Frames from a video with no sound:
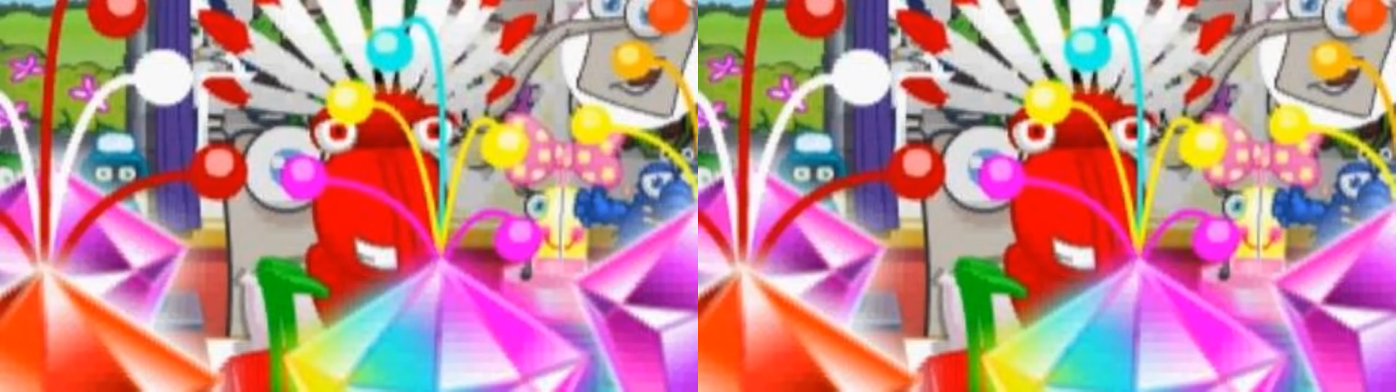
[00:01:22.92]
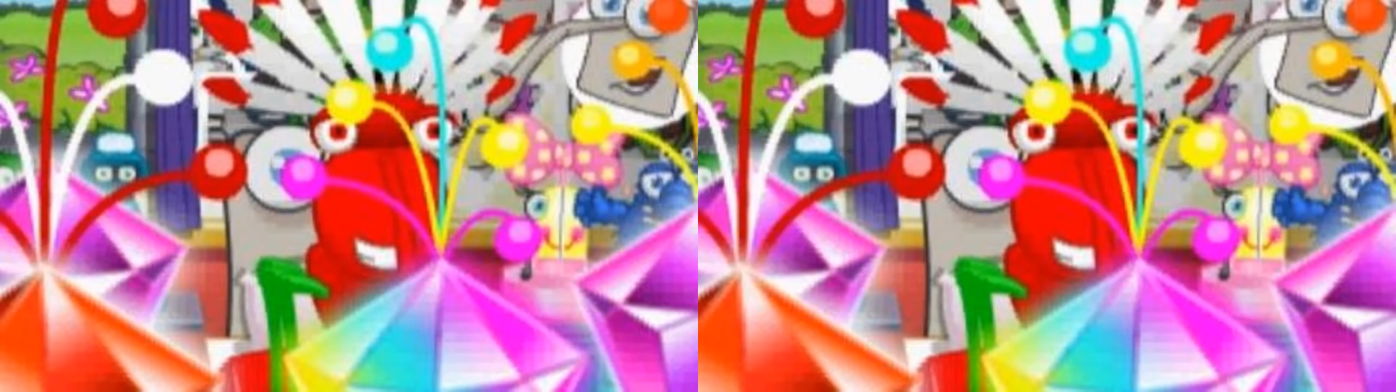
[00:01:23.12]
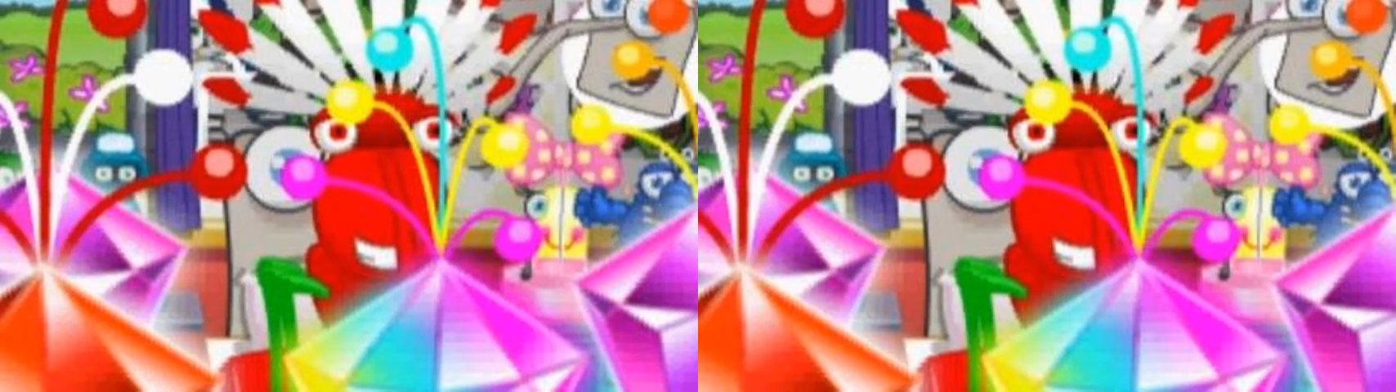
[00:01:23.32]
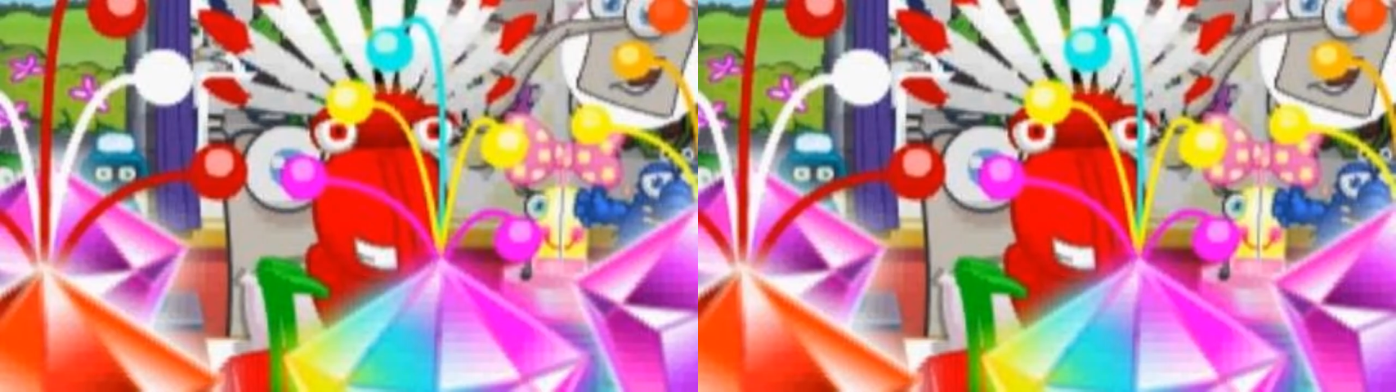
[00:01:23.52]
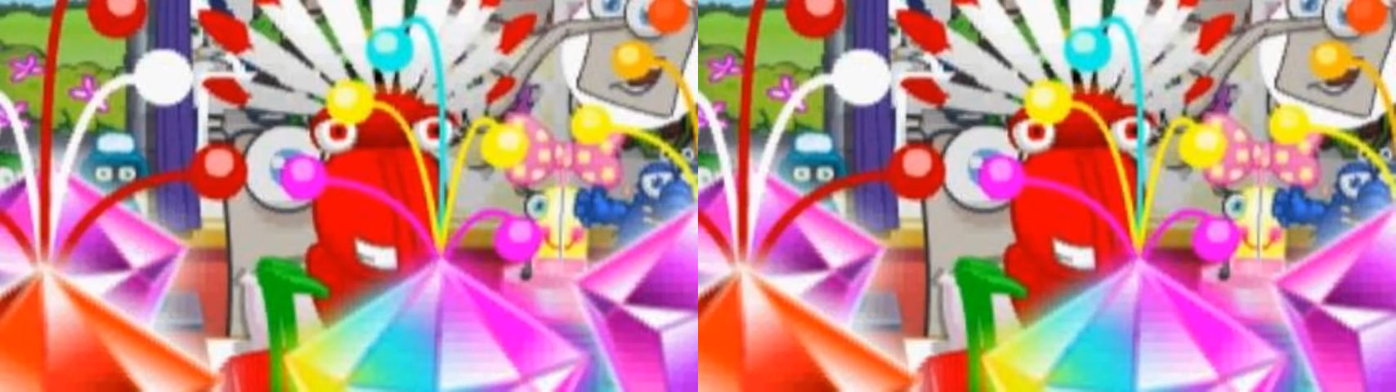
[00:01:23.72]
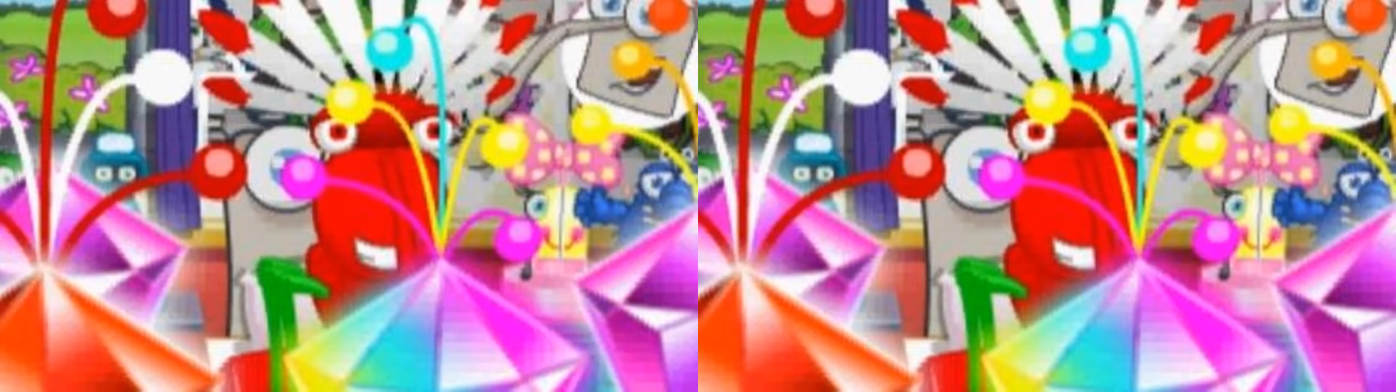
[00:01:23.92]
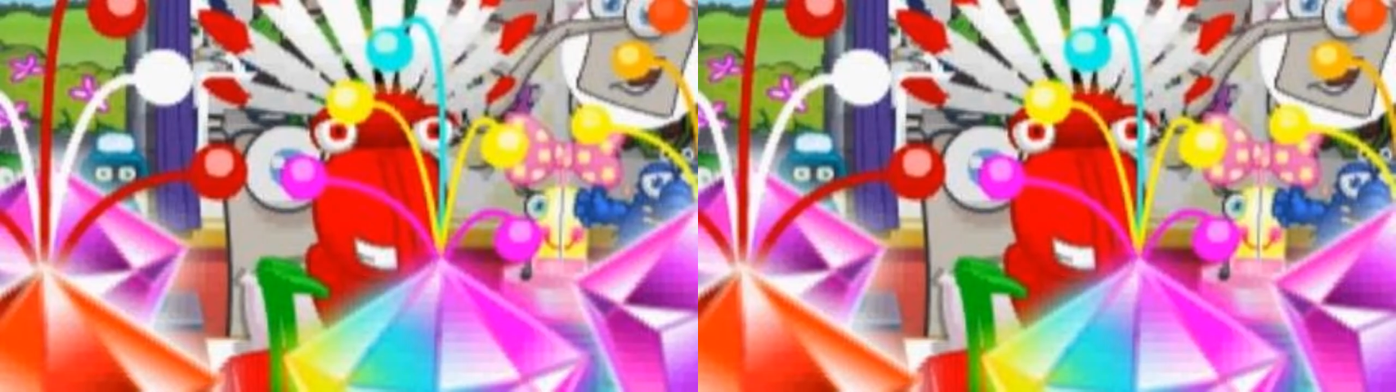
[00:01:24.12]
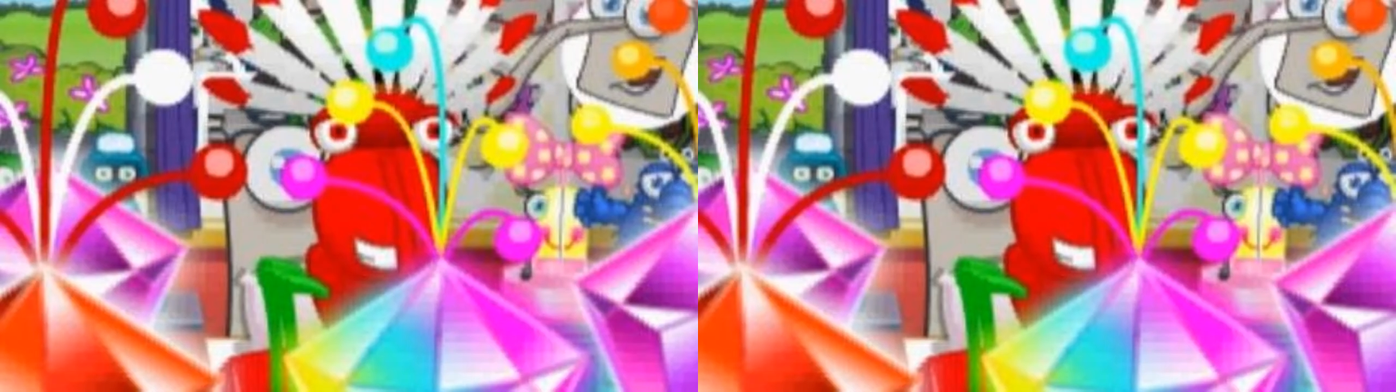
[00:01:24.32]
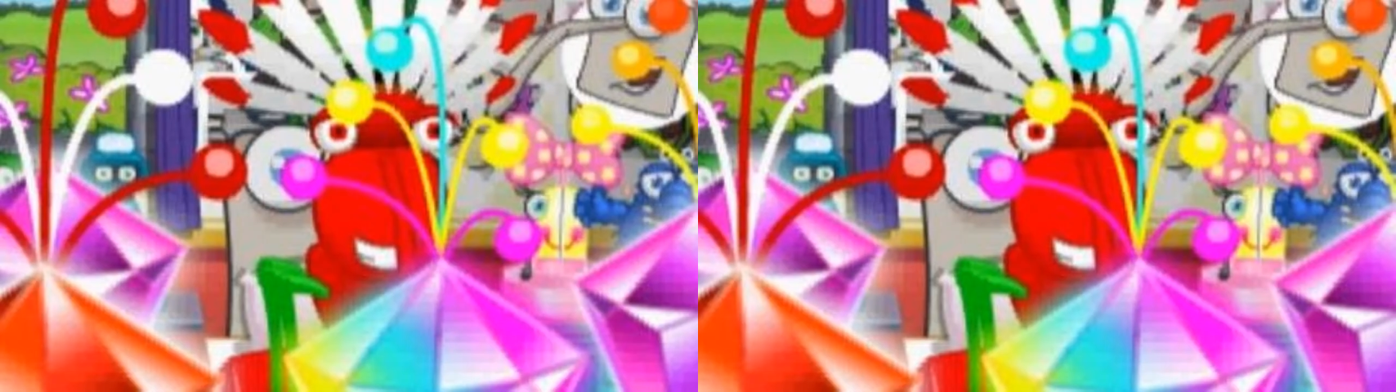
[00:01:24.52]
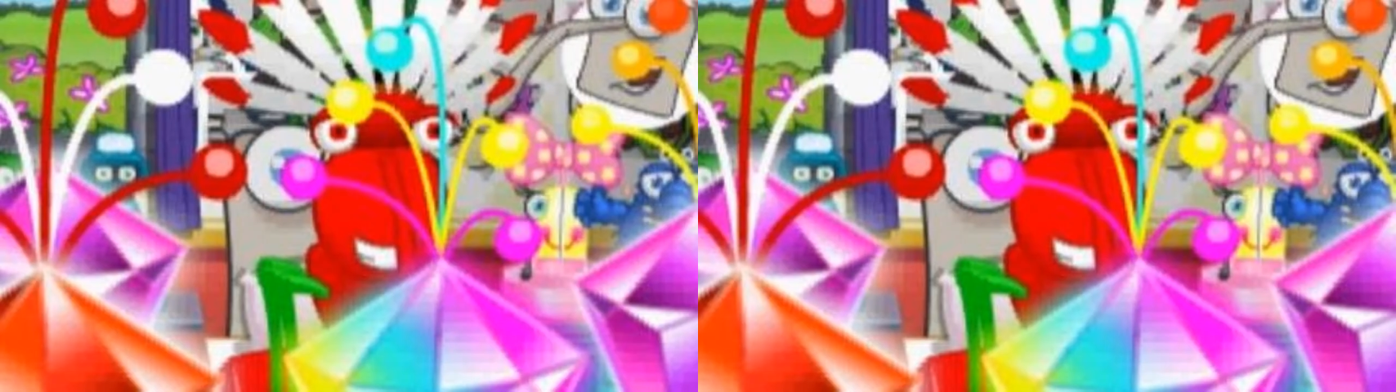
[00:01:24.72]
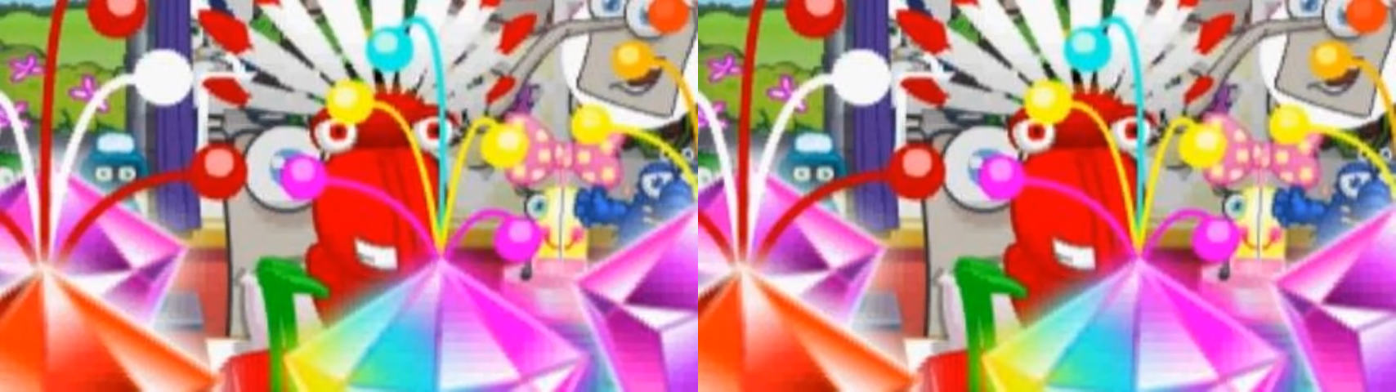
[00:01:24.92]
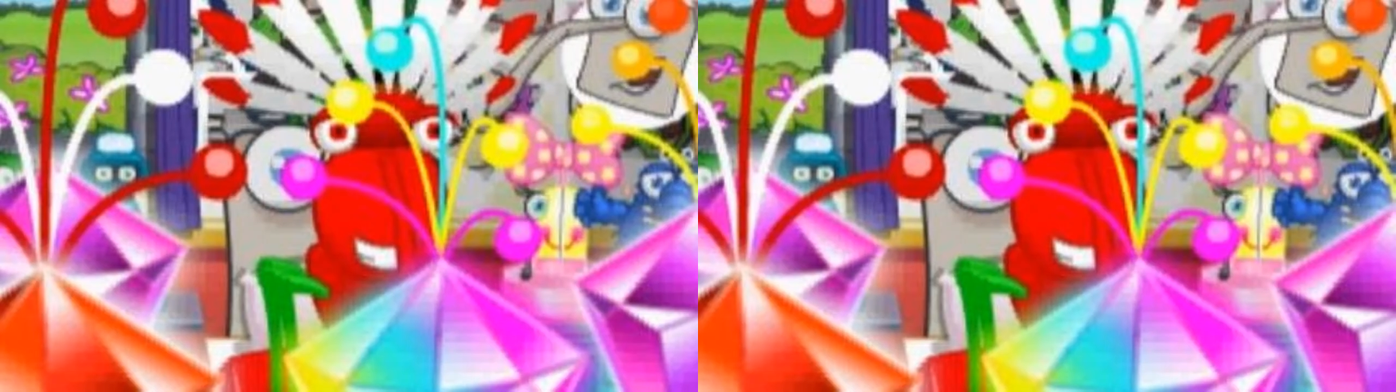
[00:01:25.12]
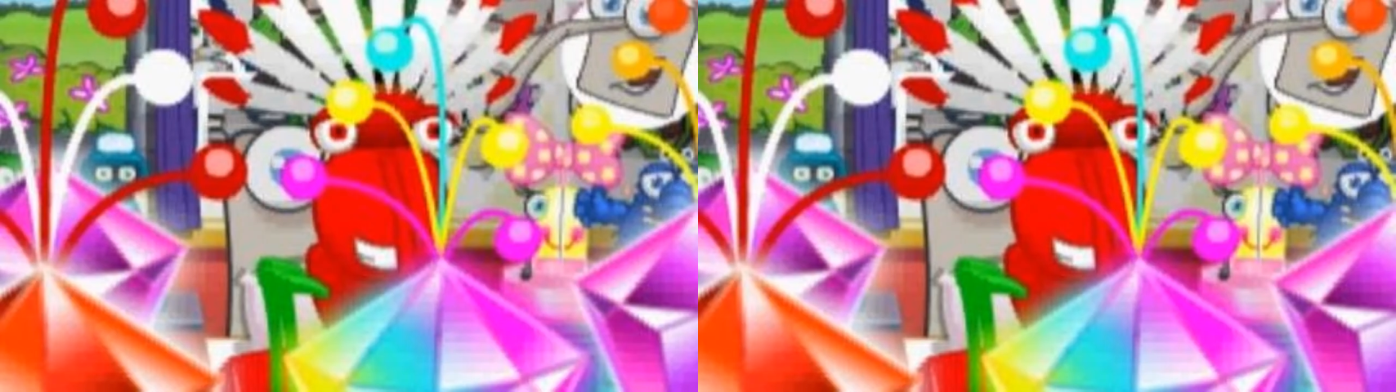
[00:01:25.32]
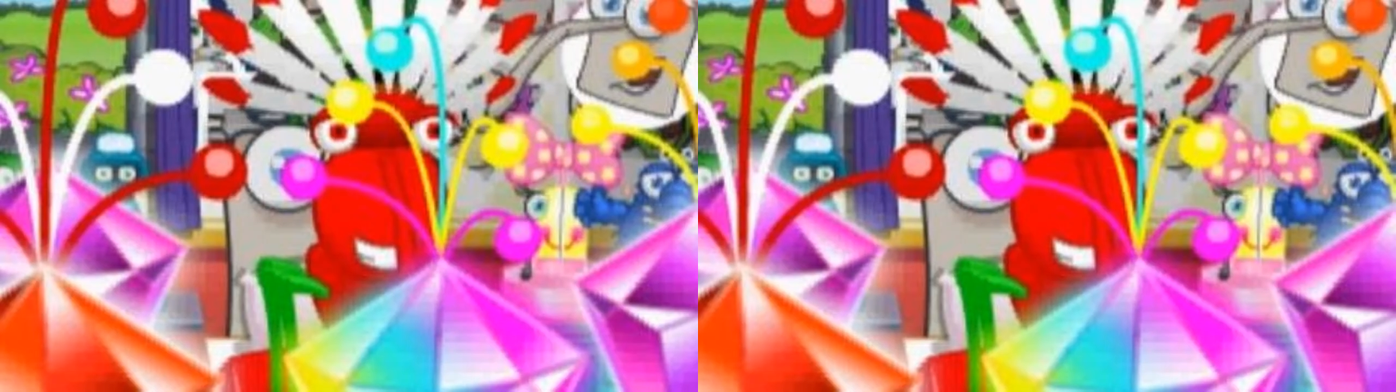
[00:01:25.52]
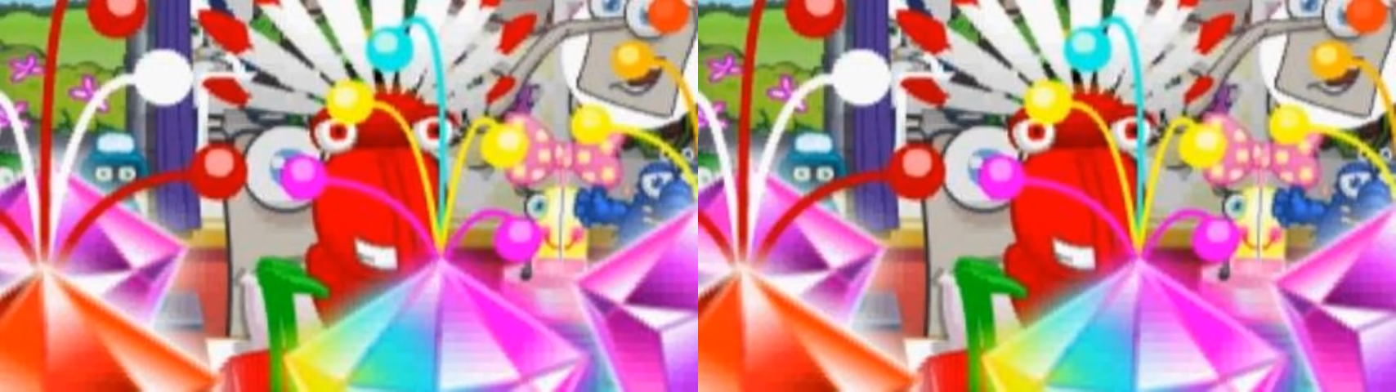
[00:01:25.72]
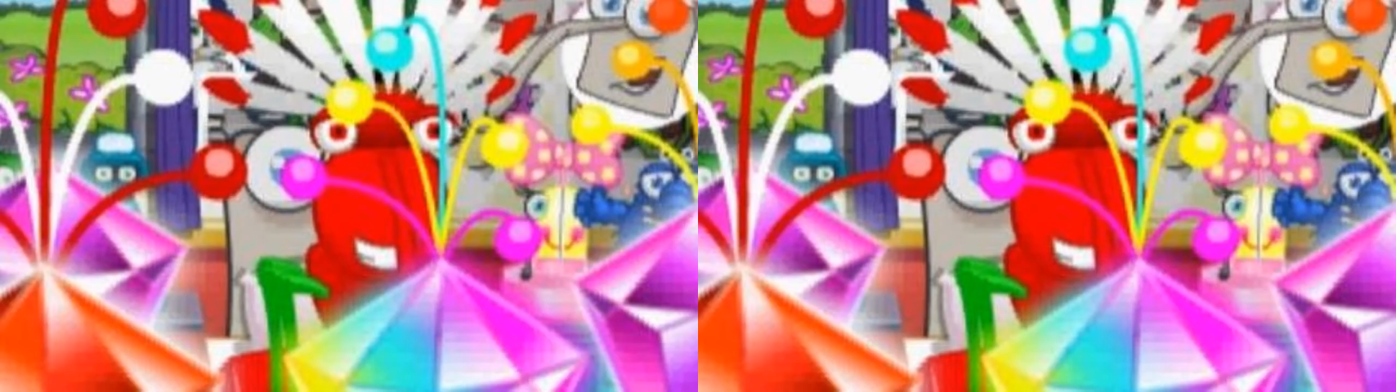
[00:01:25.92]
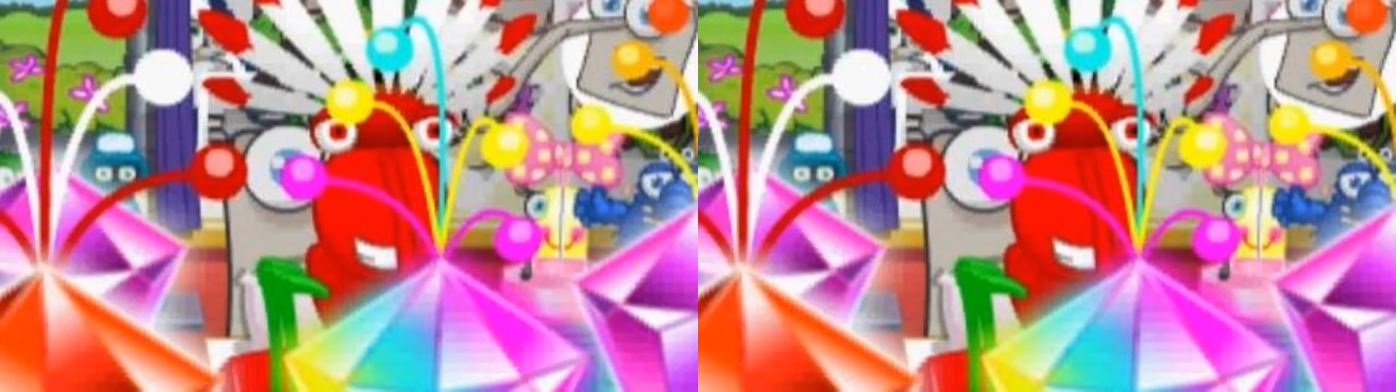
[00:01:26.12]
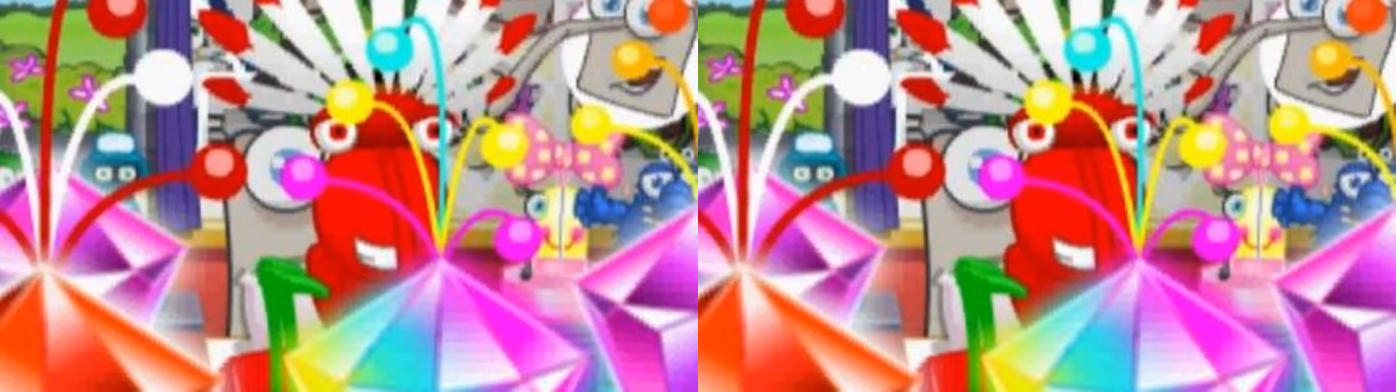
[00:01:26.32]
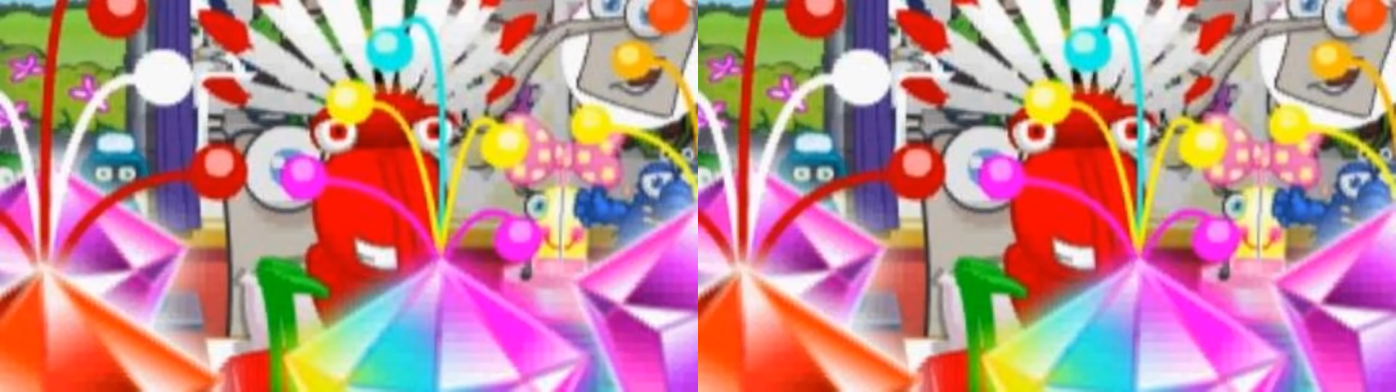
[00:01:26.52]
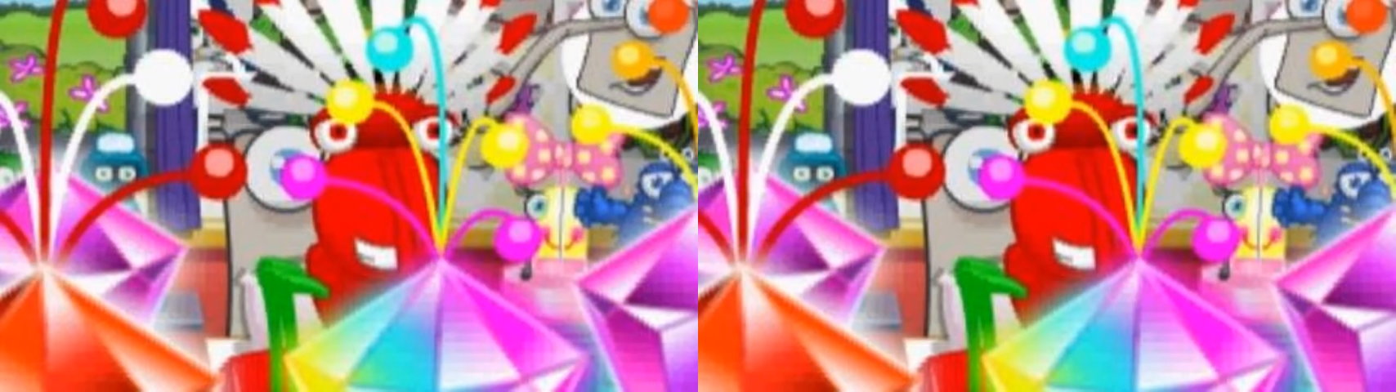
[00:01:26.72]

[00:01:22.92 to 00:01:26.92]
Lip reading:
[unreadable: no face in view]